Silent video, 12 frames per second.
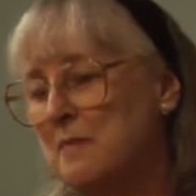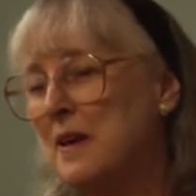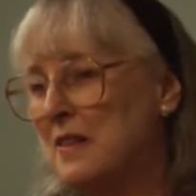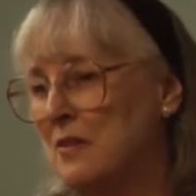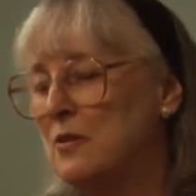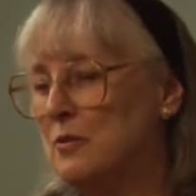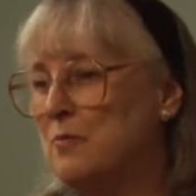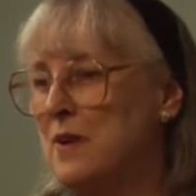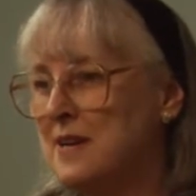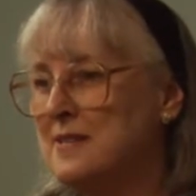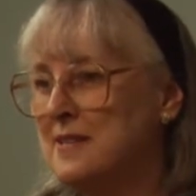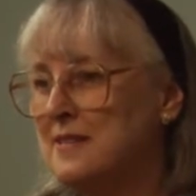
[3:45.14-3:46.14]
to make the whole
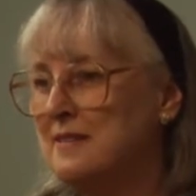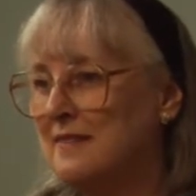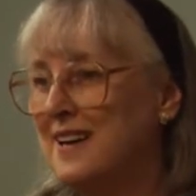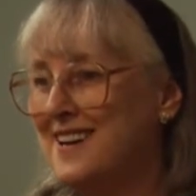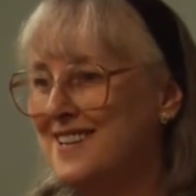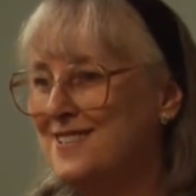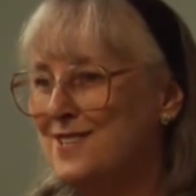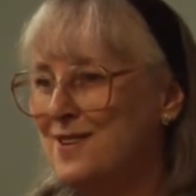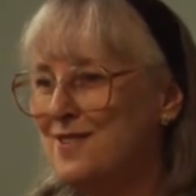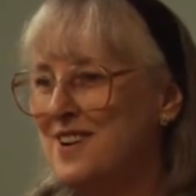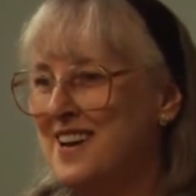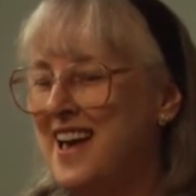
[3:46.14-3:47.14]
process a lot easier.